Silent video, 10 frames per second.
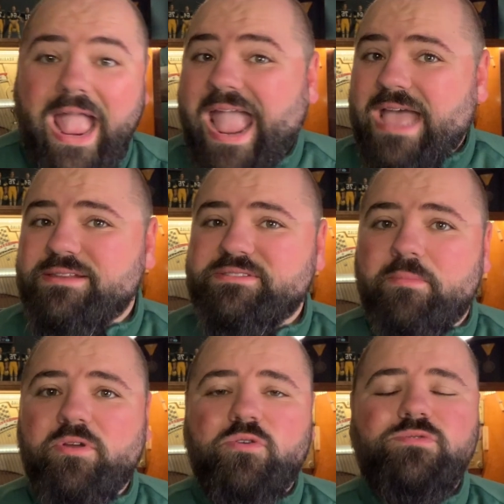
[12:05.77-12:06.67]
And
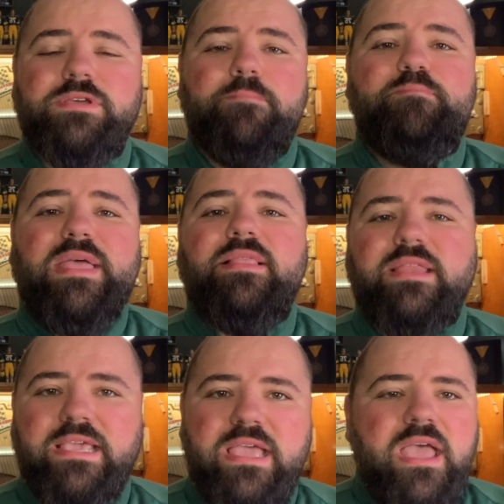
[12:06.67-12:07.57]
someone whose
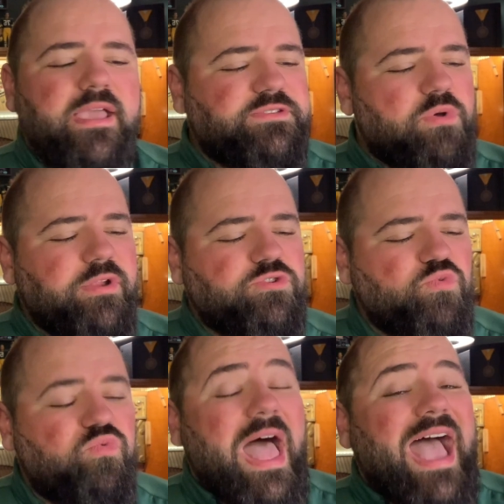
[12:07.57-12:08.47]
ability is going
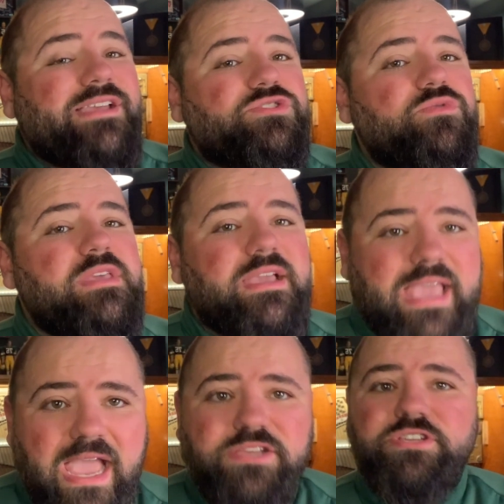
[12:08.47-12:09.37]
to rise to the
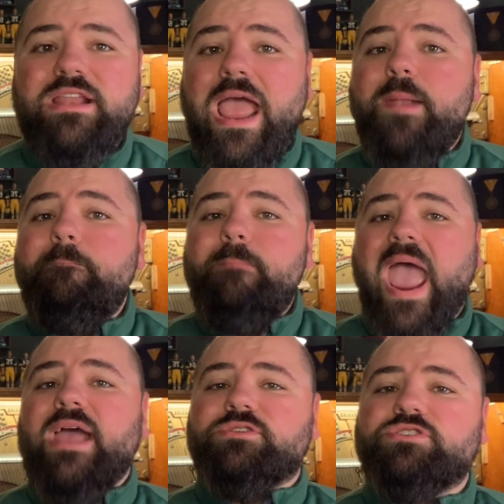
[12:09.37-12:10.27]
occasion and
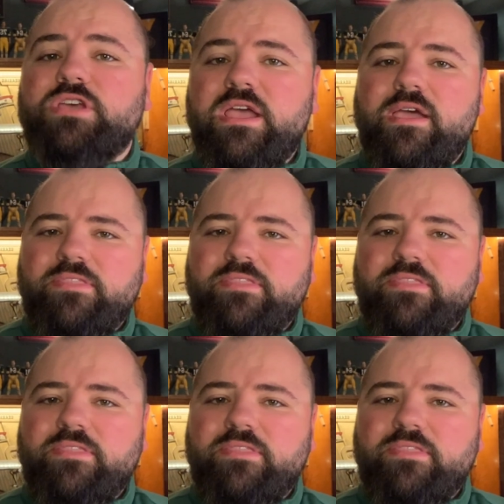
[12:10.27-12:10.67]
match